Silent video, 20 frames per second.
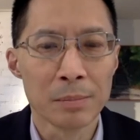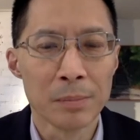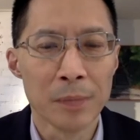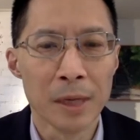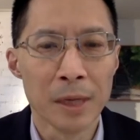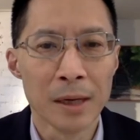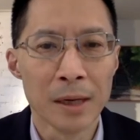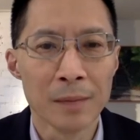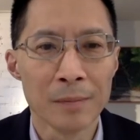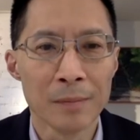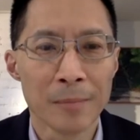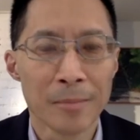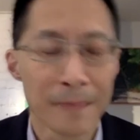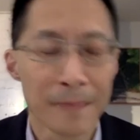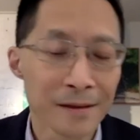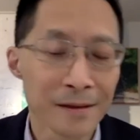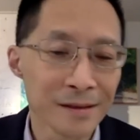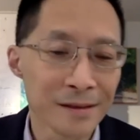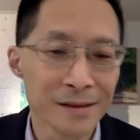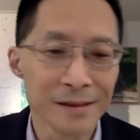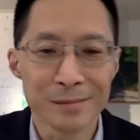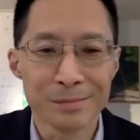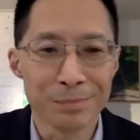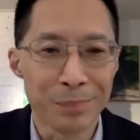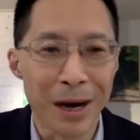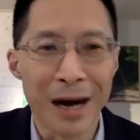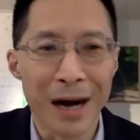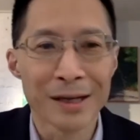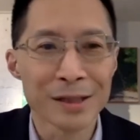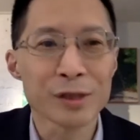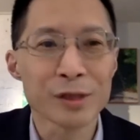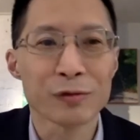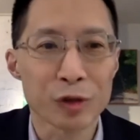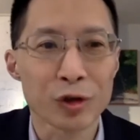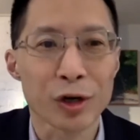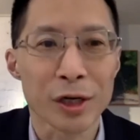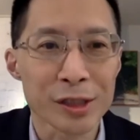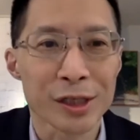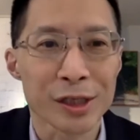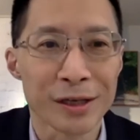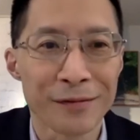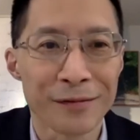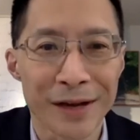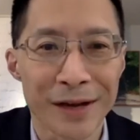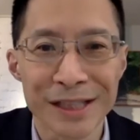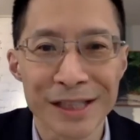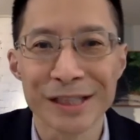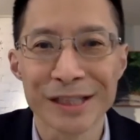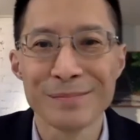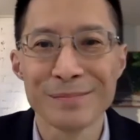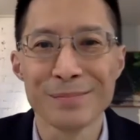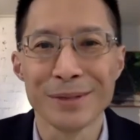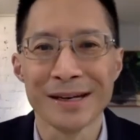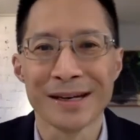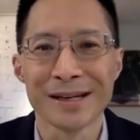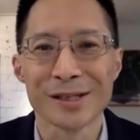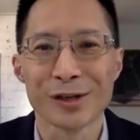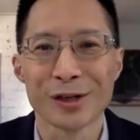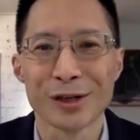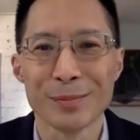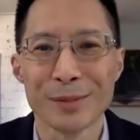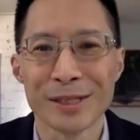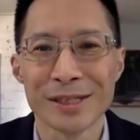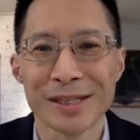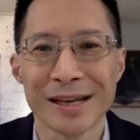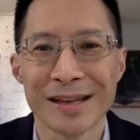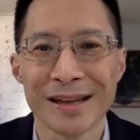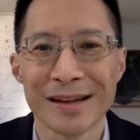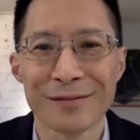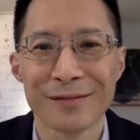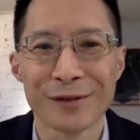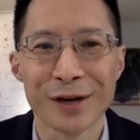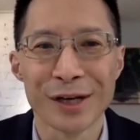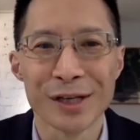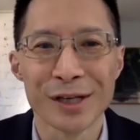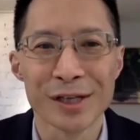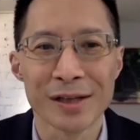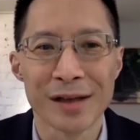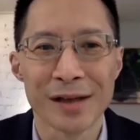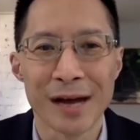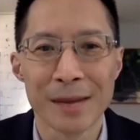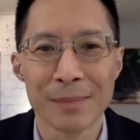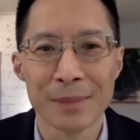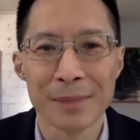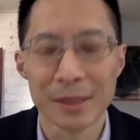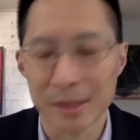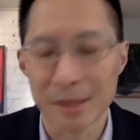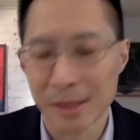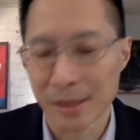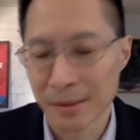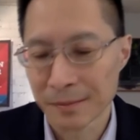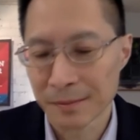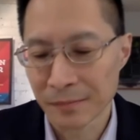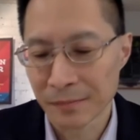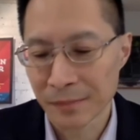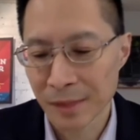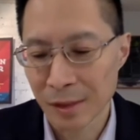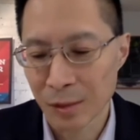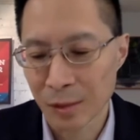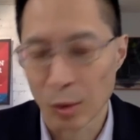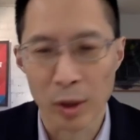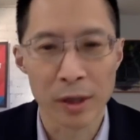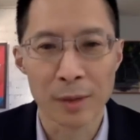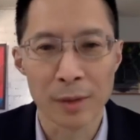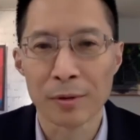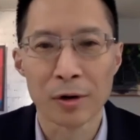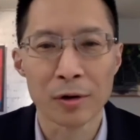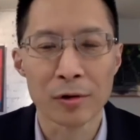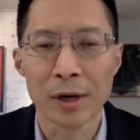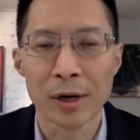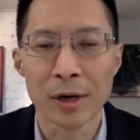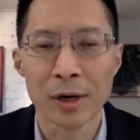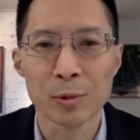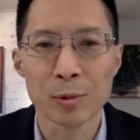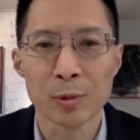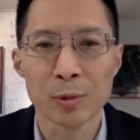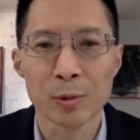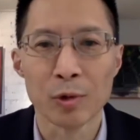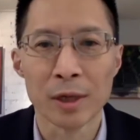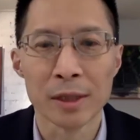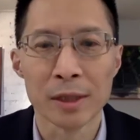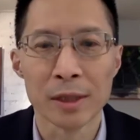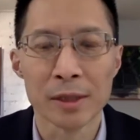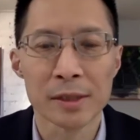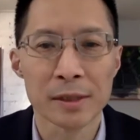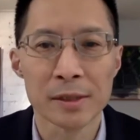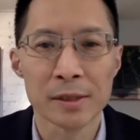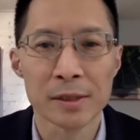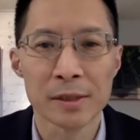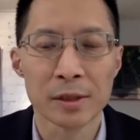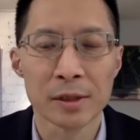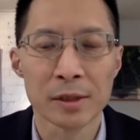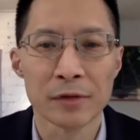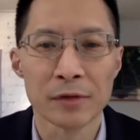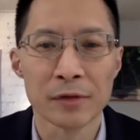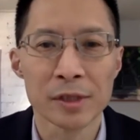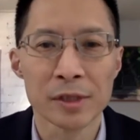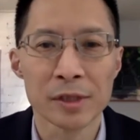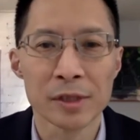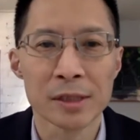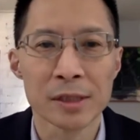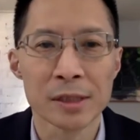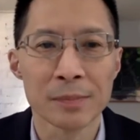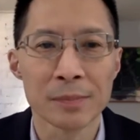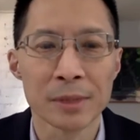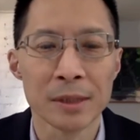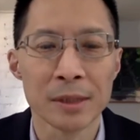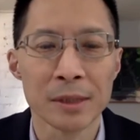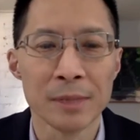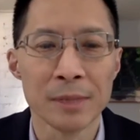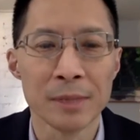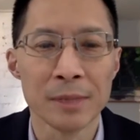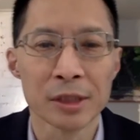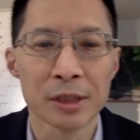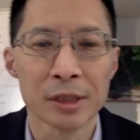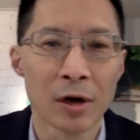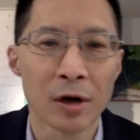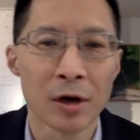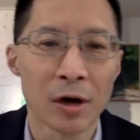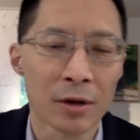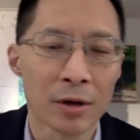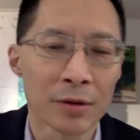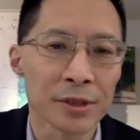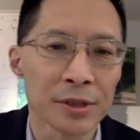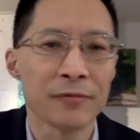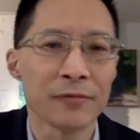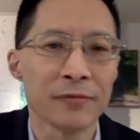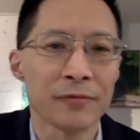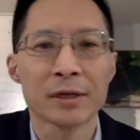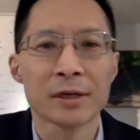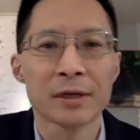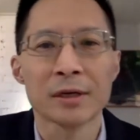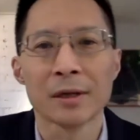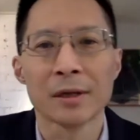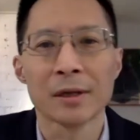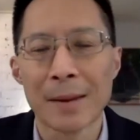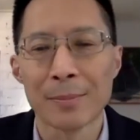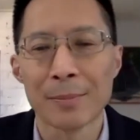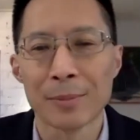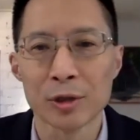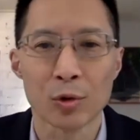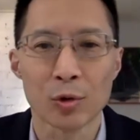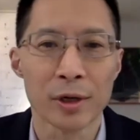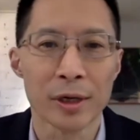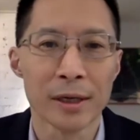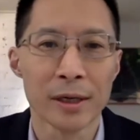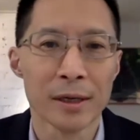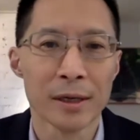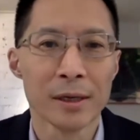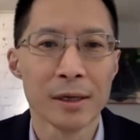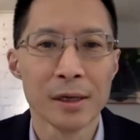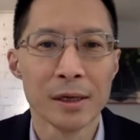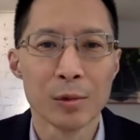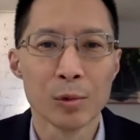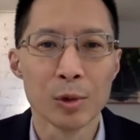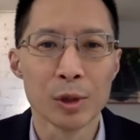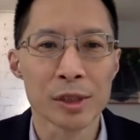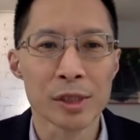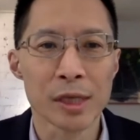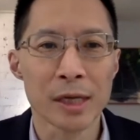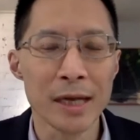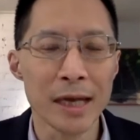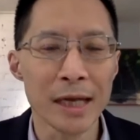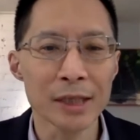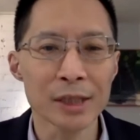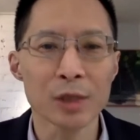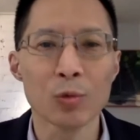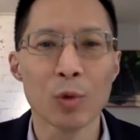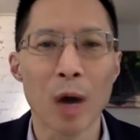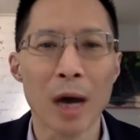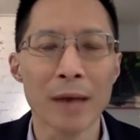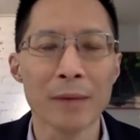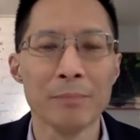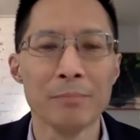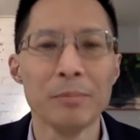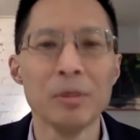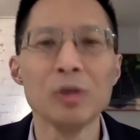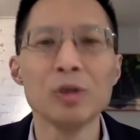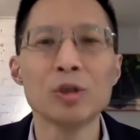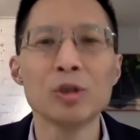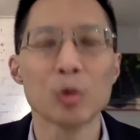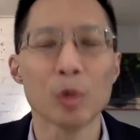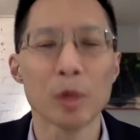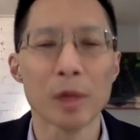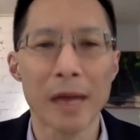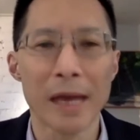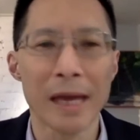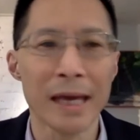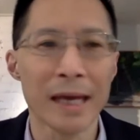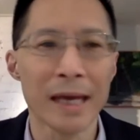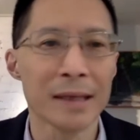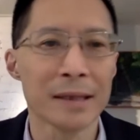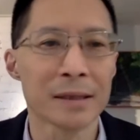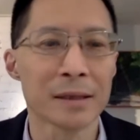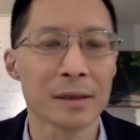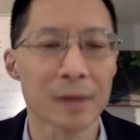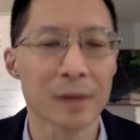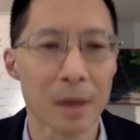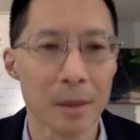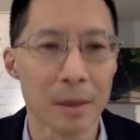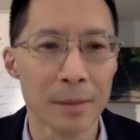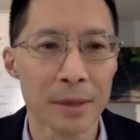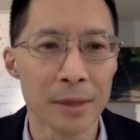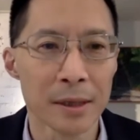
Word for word: um, bonds of trust and affection. Pete has heard me say that phrase a lot because one of the programs we run at Citizen University is something he mentioned called the Civic Collaboratory, which is a nationwide mutual aid club